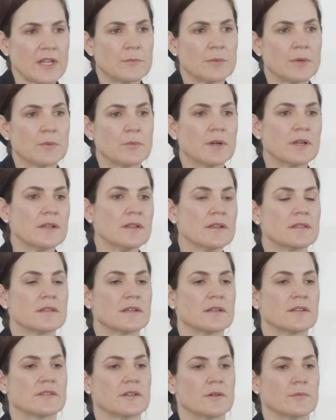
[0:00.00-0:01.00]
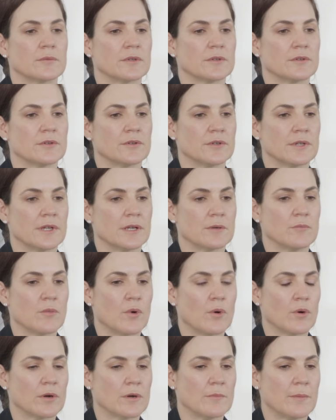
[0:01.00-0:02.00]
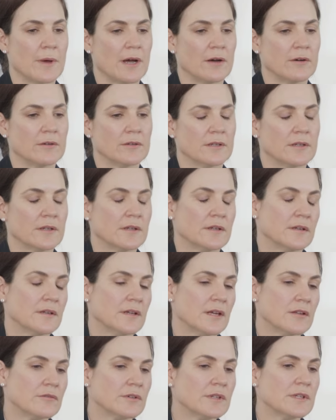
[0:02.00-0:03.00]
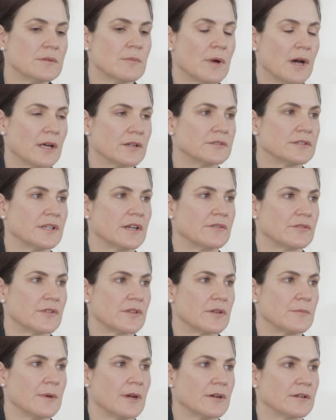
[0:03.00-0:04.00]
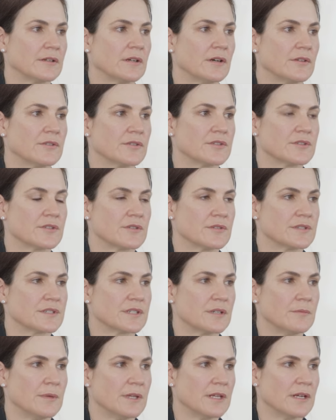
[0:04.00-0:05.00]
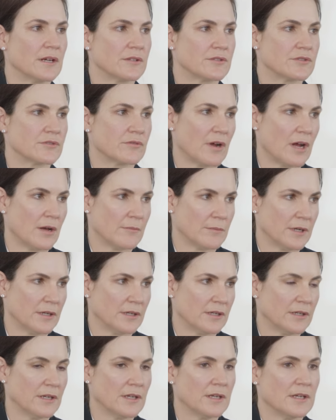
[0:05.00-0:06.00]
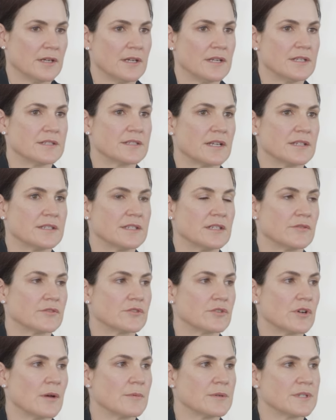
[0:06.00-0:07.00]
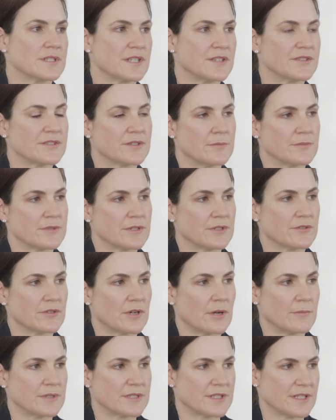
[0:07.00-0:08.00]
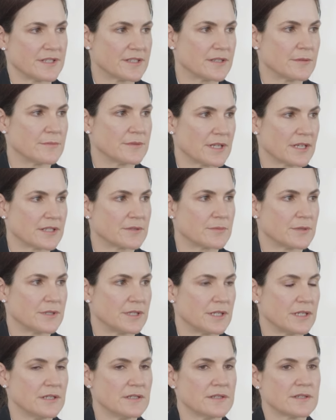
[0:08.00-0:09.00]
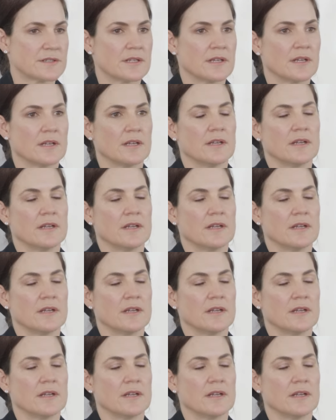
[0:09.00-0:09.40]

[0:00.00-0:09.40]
But one of the things that we're learning more about, and really modeled after the American College of Surgeons Committee on Trauma, is the idea of trauma systems and trauma systems expertise,